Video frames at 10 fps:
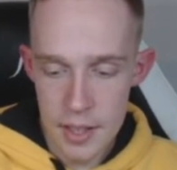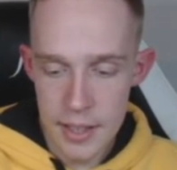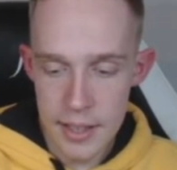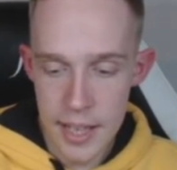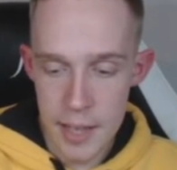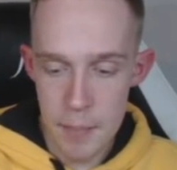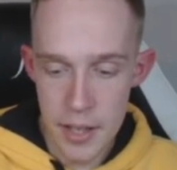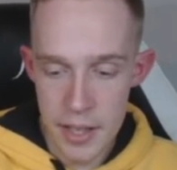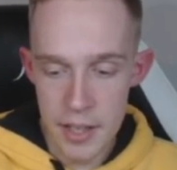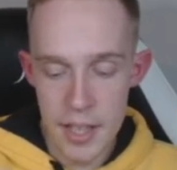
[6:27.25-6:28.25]
game
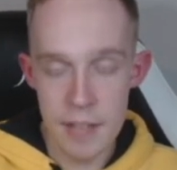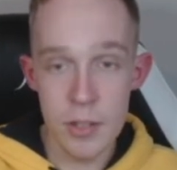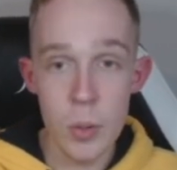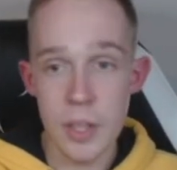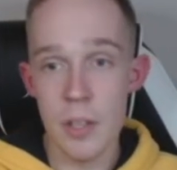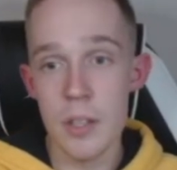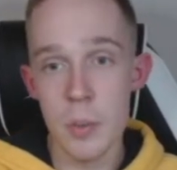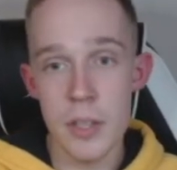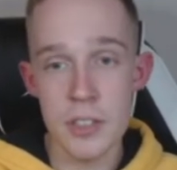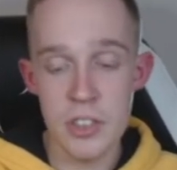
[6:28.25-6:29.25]
here and have a quick look, we
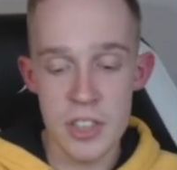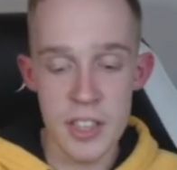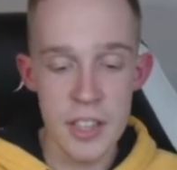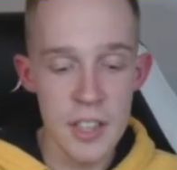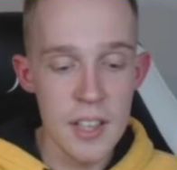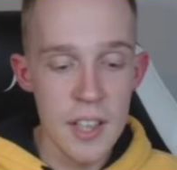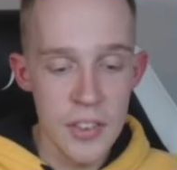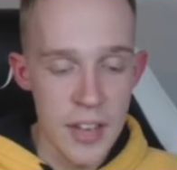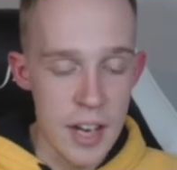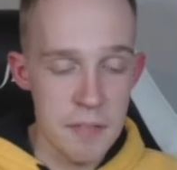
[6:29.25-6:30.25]
can see
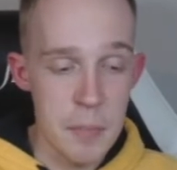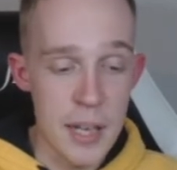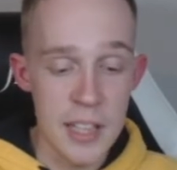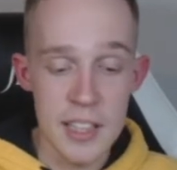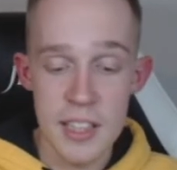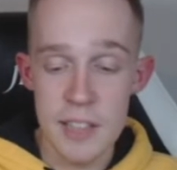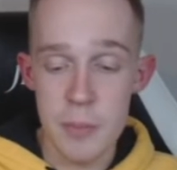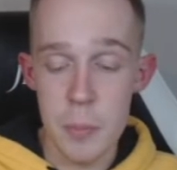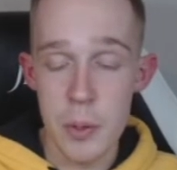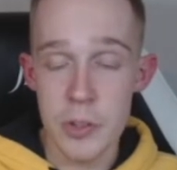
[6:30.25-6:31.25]
that I've barely even
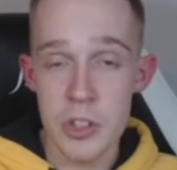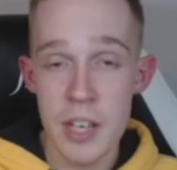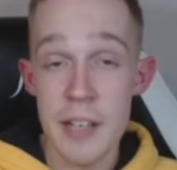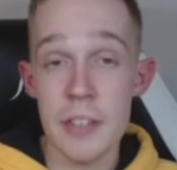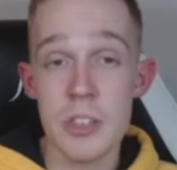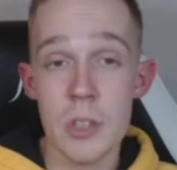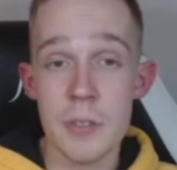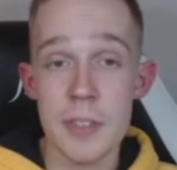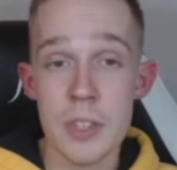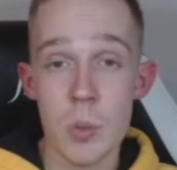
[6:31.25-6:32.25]
pushed any
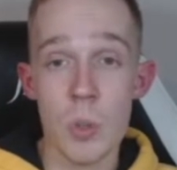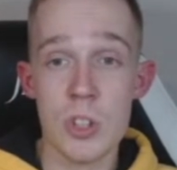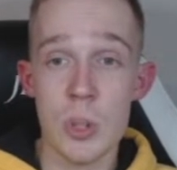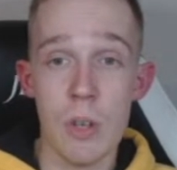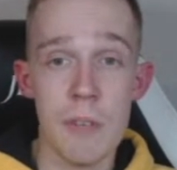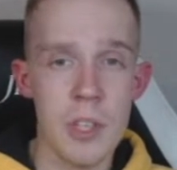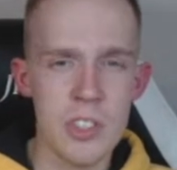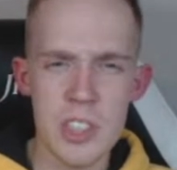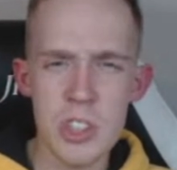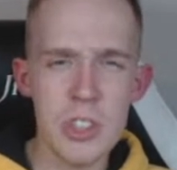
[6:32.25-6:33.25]
trophies whatsoever, because I
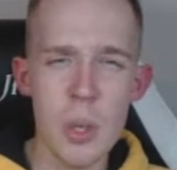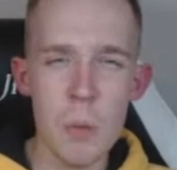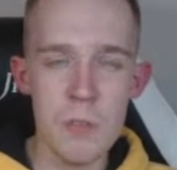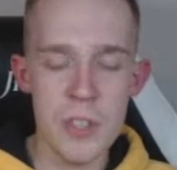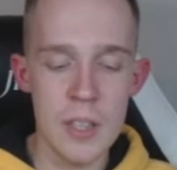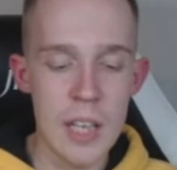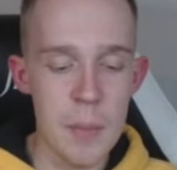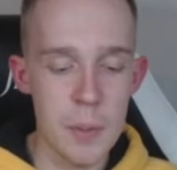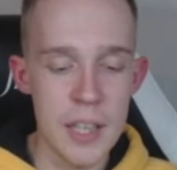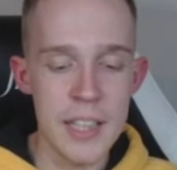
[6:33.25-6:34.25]
just don't feel like
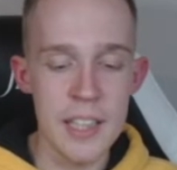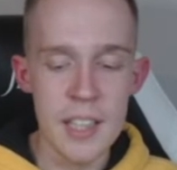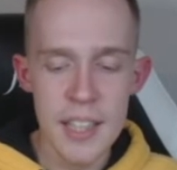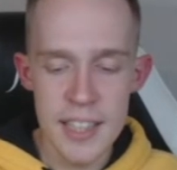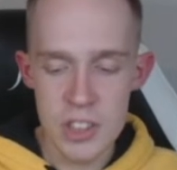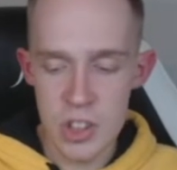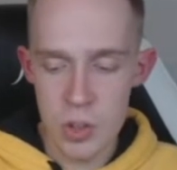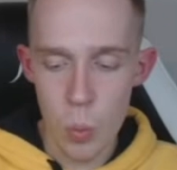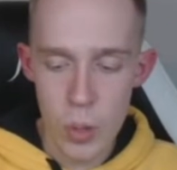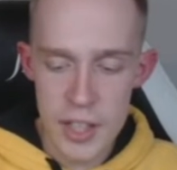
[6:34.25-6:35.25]
playing. It's just
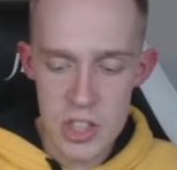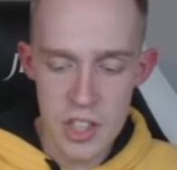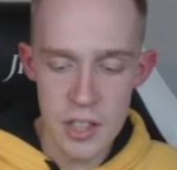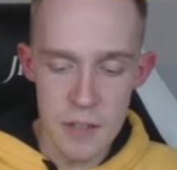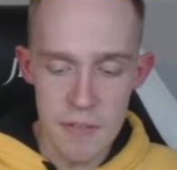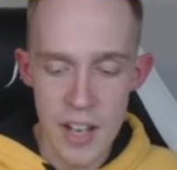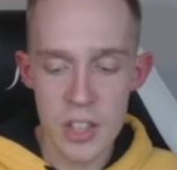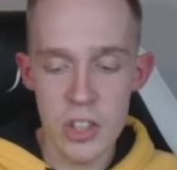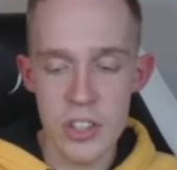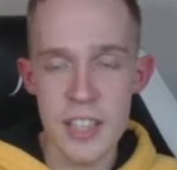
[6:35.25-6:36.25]
Witch and
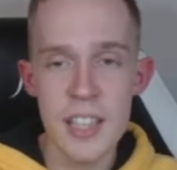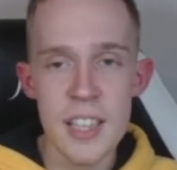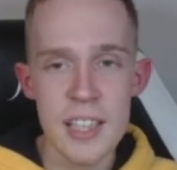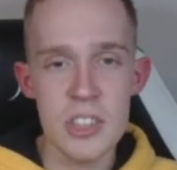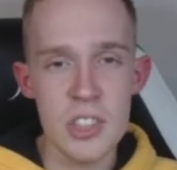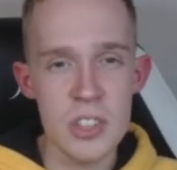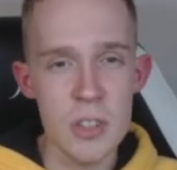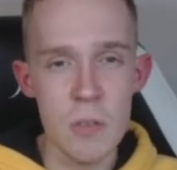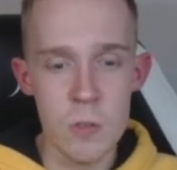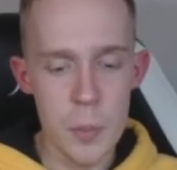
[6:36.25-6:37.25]
Valkyrie. It's just
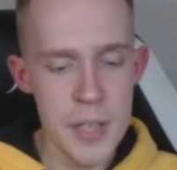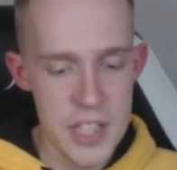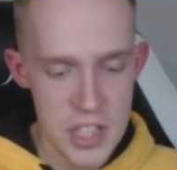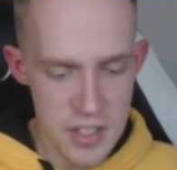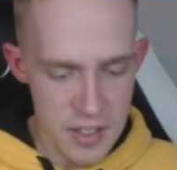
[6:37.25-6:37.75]
rubbish